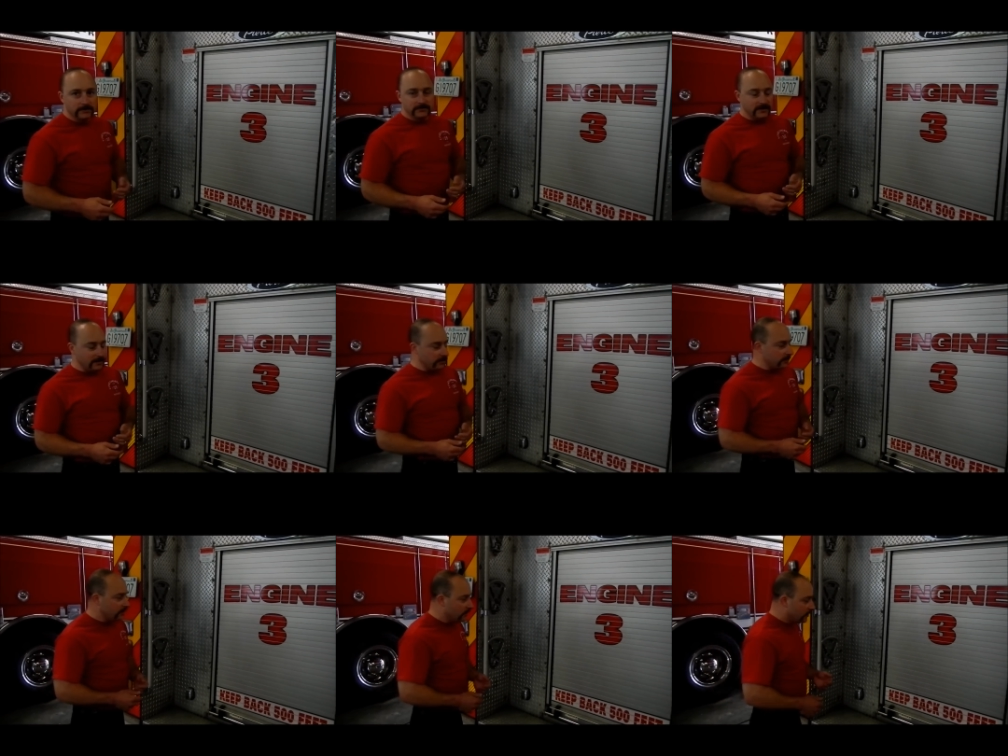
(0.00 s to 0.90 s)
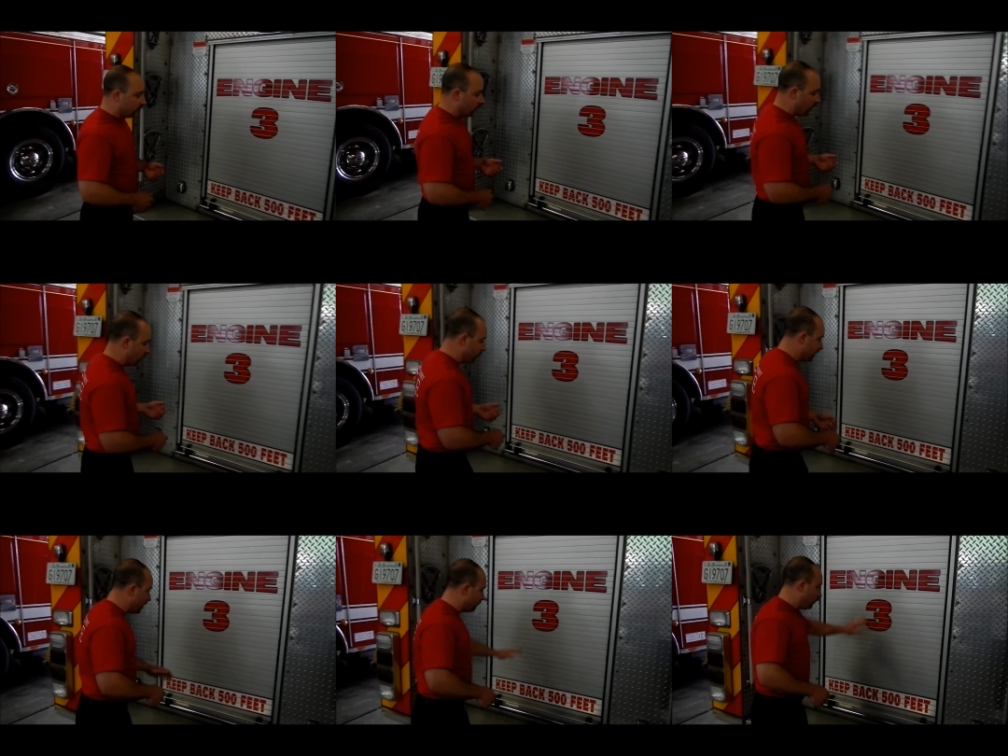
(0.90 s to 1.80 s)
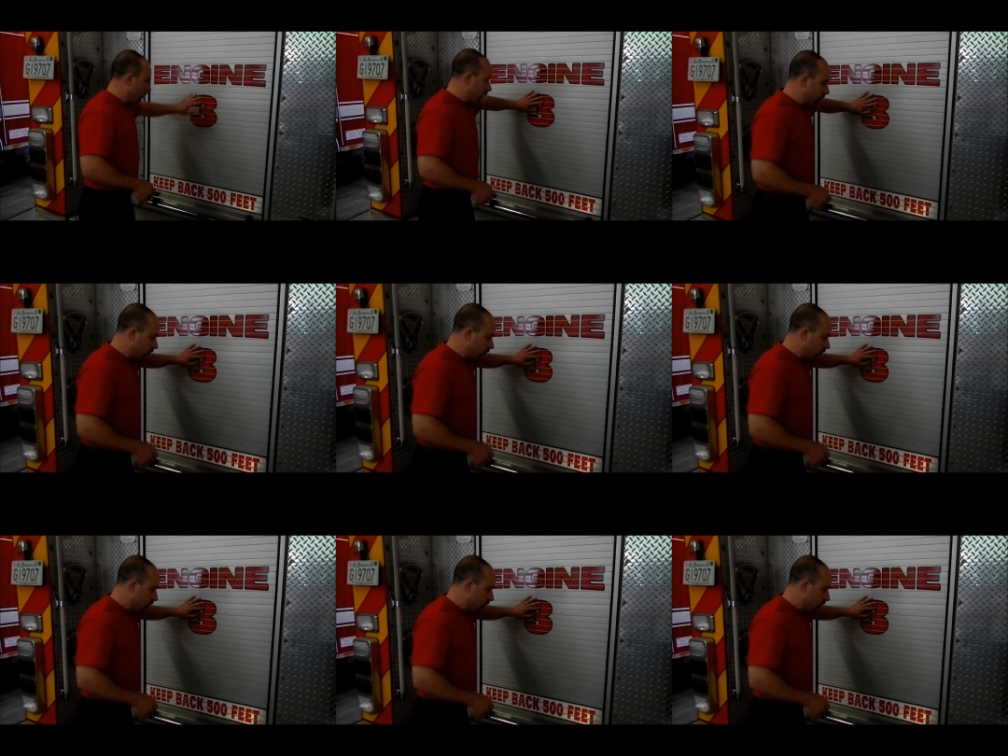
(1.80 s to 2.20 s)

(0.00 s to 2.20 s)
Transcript: Pierce Sabre. Uh, we have roll-up